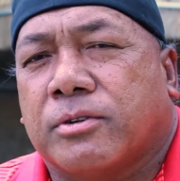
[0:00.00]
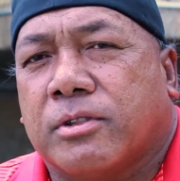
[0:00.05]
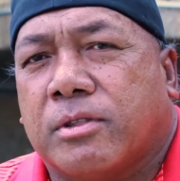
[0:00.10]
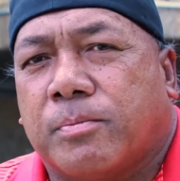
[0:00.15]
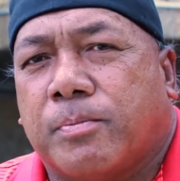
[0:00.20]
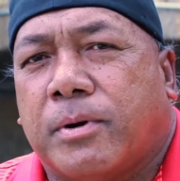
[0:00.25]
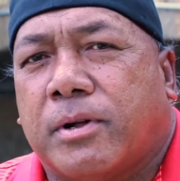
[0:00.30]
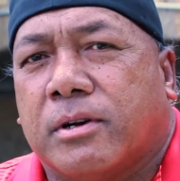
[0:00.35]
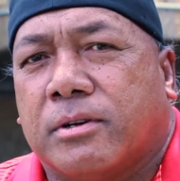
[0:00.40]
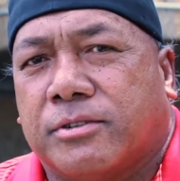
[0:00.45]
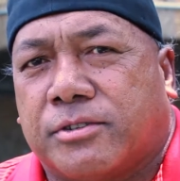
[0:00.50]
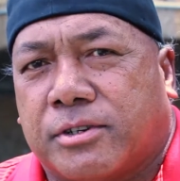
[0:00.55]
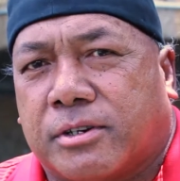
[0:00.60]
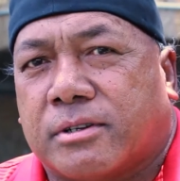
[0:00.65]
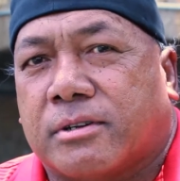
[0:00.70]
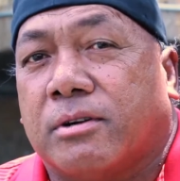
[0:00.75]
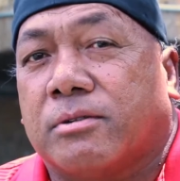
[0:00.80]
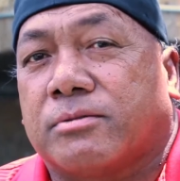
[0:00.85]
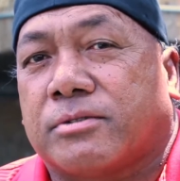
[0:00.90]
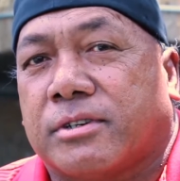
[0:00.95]
at the Polynesian
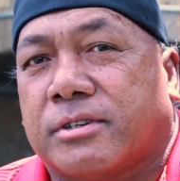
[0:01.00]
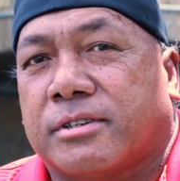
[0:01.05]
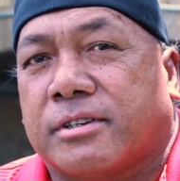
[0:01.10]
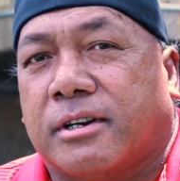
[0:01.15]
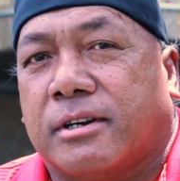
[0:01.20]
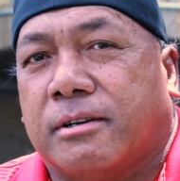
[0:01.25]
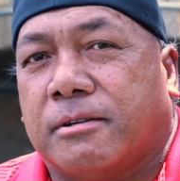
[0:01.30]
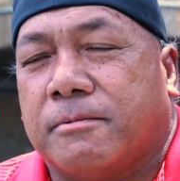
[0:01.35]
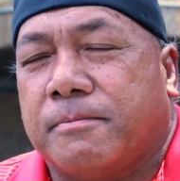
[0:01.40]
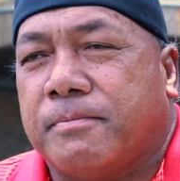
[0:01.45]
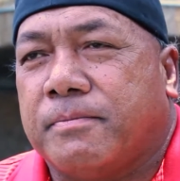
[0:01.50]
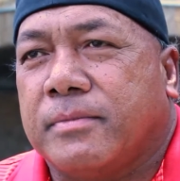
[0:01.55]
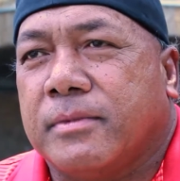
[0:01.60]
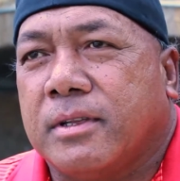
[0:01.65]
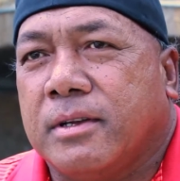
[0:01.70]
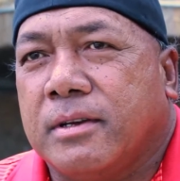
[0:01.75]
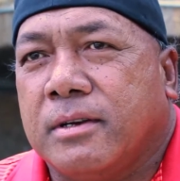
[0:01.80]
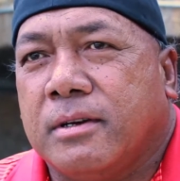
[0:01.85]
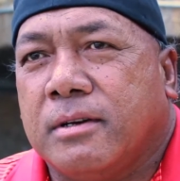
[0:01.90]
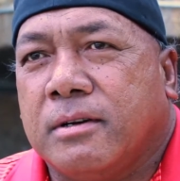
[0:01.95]
Culture Center,
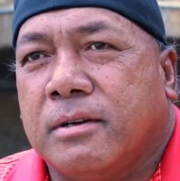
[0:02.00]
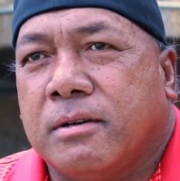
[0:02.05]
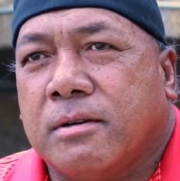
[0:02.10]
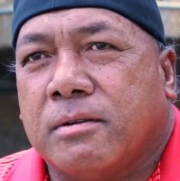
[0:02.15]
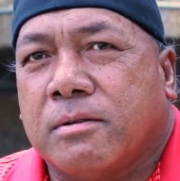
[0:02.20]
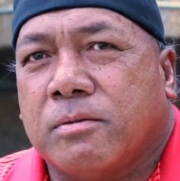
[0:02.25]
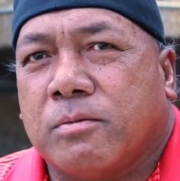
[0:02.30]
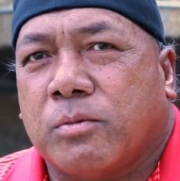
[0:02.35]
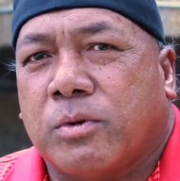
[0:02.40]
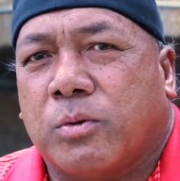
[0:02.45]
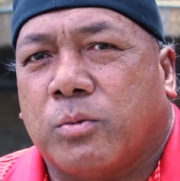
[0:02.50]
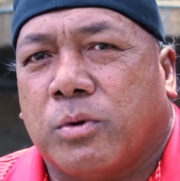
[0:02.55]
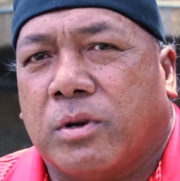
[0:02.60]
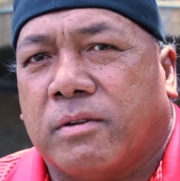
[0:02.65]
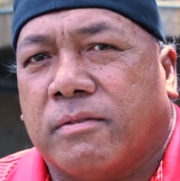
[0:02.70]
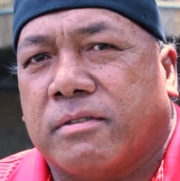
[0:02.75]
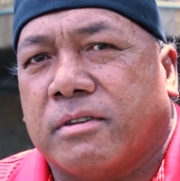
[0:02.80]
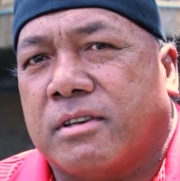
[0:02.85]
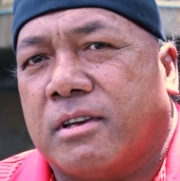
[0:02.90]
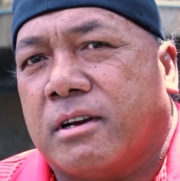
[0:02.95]
when
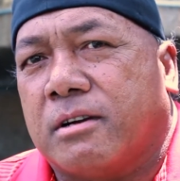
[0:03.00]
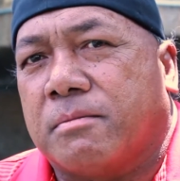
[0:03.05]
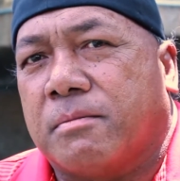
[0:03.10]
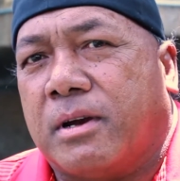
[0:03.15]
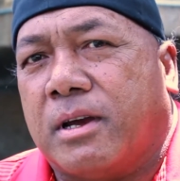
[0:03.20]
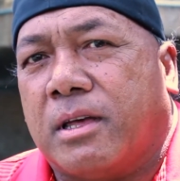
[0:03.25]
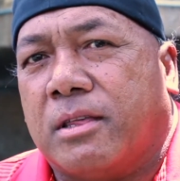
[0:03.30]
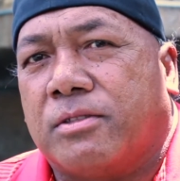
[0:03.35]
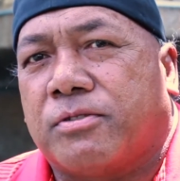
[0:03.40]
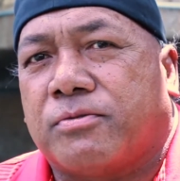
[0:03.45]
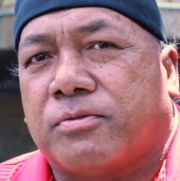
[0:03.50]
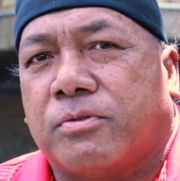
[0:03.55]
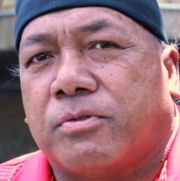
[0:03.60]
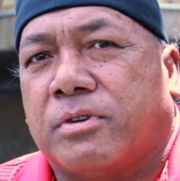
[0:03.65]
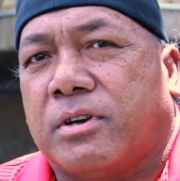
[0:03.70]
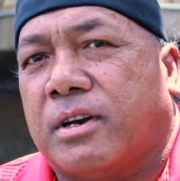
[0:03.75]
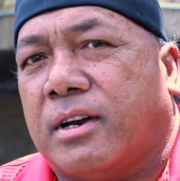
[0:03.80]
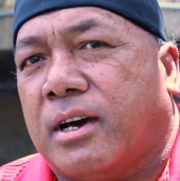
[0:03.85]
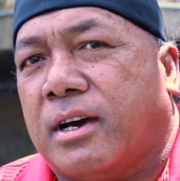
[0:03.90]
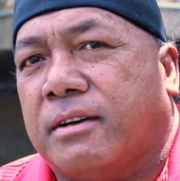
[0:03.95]
one of the young men threw
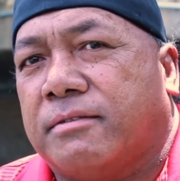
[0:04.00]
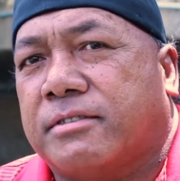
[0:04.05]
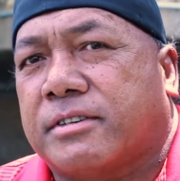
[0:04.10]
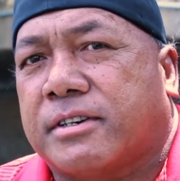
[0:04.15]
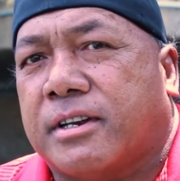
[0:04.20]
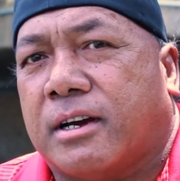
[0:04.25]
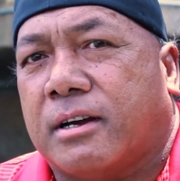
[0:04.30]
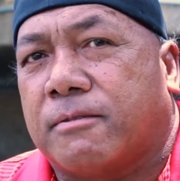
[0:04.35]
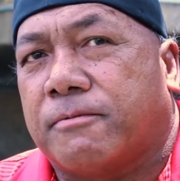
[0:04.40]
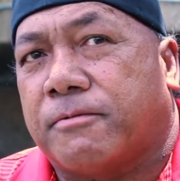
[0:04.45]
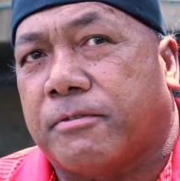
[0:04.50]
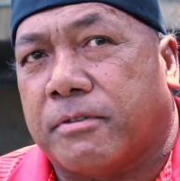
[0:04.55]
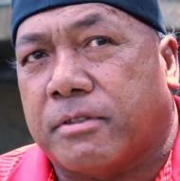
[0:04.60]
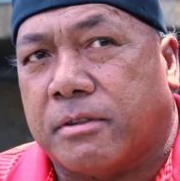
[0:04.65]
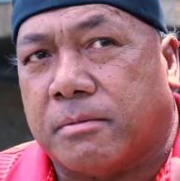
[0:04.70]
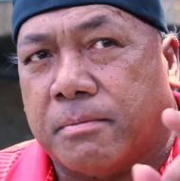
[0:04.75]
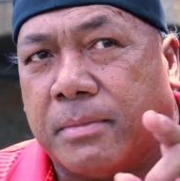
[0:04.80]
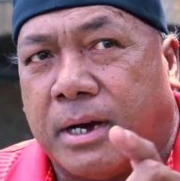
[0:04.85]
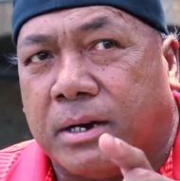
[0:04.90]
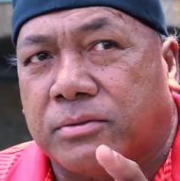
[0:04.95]
the knives down
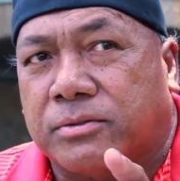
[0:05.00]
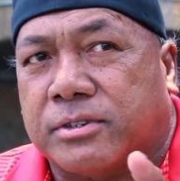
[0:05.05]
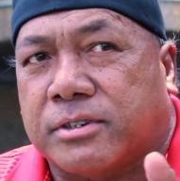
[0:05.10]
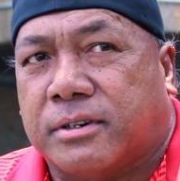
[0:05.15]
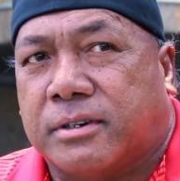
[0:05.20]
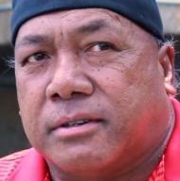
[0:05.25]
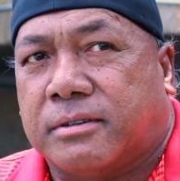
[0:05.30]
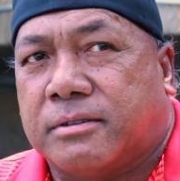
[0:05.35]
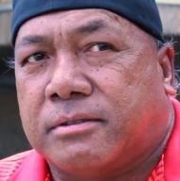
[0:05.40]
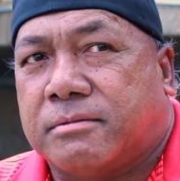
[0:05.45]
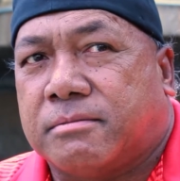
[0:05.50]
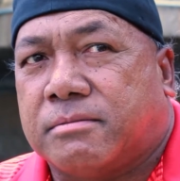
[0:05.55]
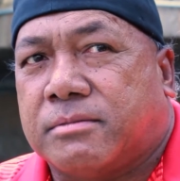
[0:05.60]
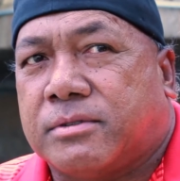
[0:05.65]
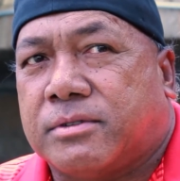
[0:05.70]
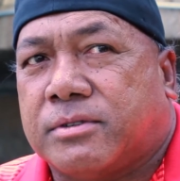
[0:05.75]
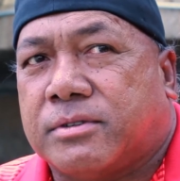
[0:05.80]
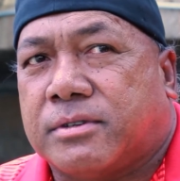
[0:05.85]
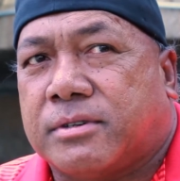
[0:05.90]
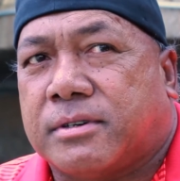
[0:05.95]
from the mountain
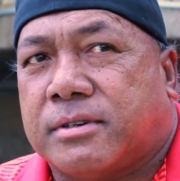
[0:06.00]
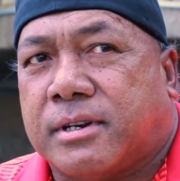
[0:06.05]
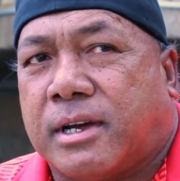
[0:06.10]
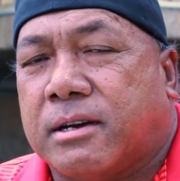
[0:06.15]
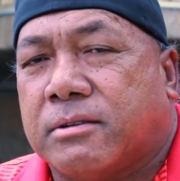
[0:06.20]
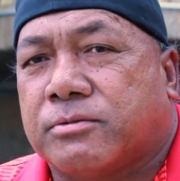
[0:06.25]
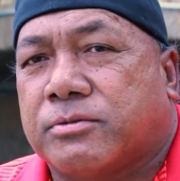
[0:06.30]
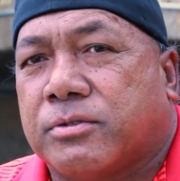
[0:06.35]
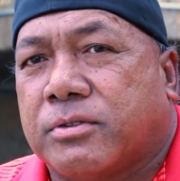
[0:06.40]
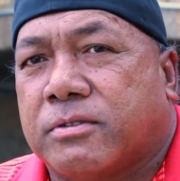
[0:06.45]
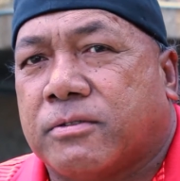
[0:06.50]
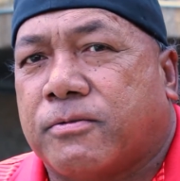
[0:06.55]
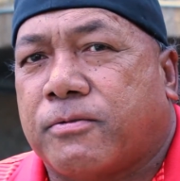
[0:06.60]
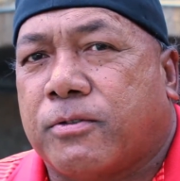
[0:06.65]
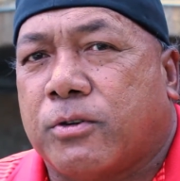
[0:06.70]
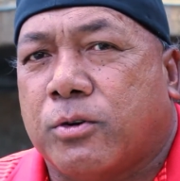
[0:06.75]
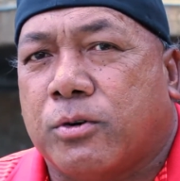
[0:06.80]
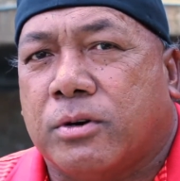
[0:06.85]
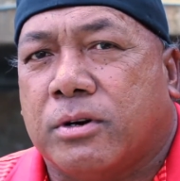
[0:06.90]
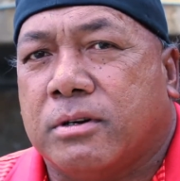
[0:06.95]
down to the
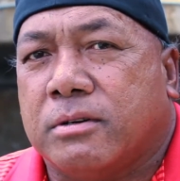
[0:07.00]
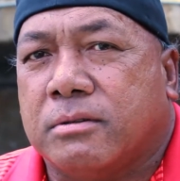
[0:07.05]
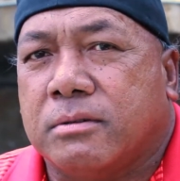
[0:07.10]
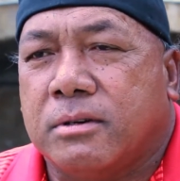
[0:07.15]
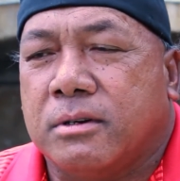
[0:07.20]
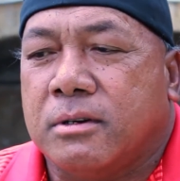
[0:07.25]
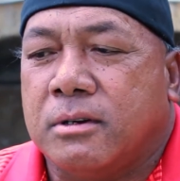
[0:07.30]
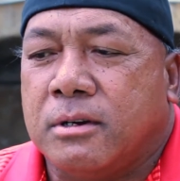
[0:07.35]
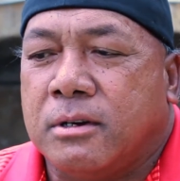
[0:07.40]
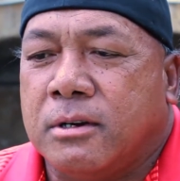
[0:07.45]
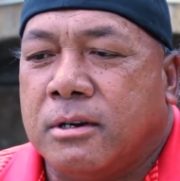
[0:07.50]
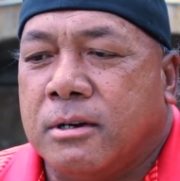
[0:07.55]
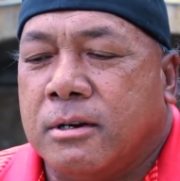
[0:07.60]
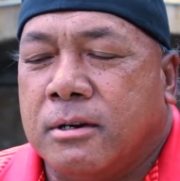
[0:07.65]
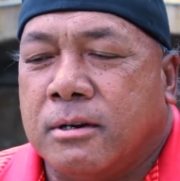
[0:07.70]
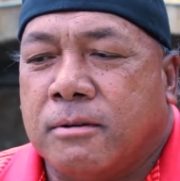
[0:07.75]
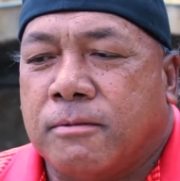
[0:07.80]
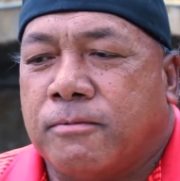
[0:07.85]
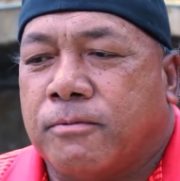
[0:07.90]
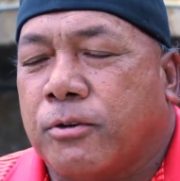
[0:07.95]
floor.
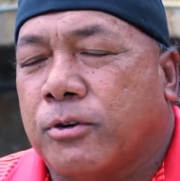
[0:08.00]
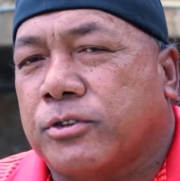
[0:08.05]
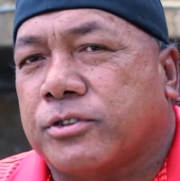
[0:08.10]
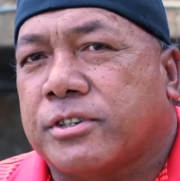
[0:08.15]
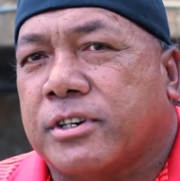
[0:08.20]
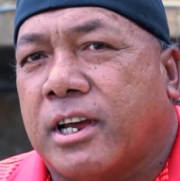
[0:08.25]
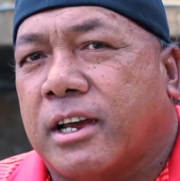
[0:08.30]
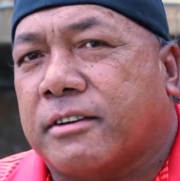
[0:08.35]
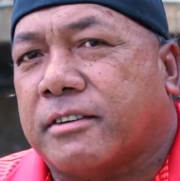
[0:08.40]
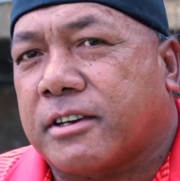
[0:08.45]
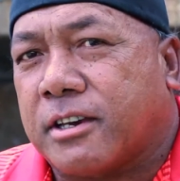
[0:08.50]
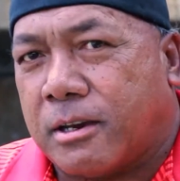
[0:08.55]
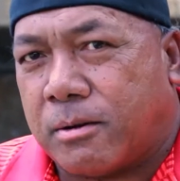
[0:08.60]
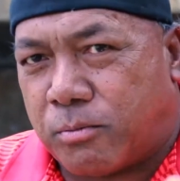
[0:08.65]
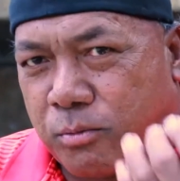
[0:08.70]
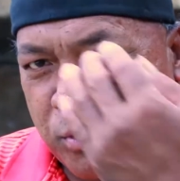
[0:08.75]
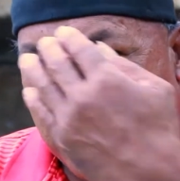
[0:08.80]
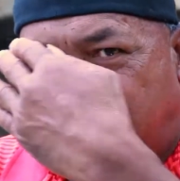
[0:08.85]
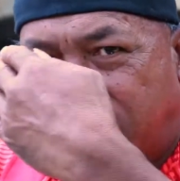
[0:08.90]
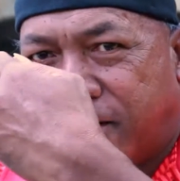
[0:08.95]
First knife
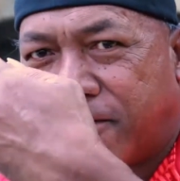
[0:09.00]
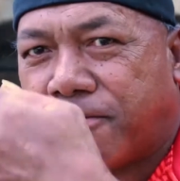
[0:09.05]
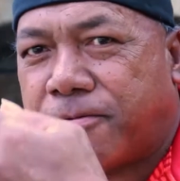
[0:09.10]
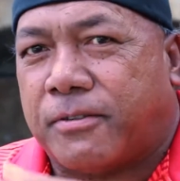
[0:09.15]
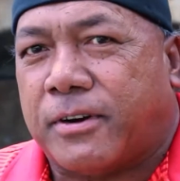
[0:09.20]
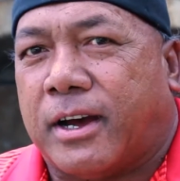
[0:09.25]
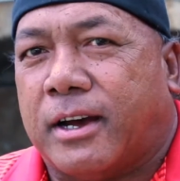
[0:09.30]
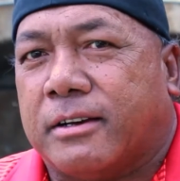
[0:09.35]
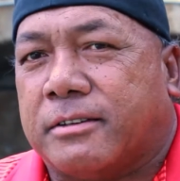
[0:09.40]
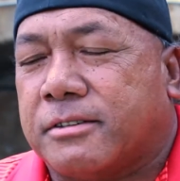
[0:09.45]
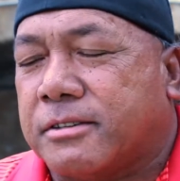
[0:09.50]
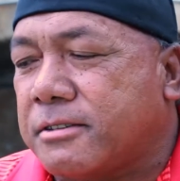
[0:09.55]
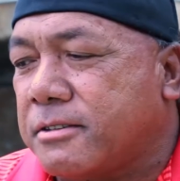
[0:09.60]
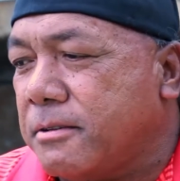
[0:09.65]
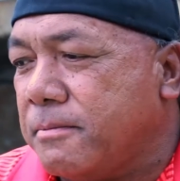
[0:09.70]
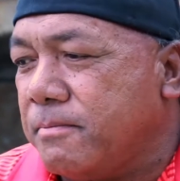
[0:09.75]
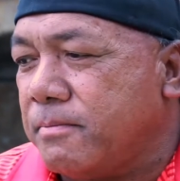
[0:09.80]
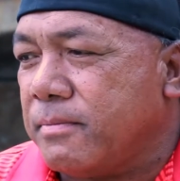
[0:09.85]
came really fast,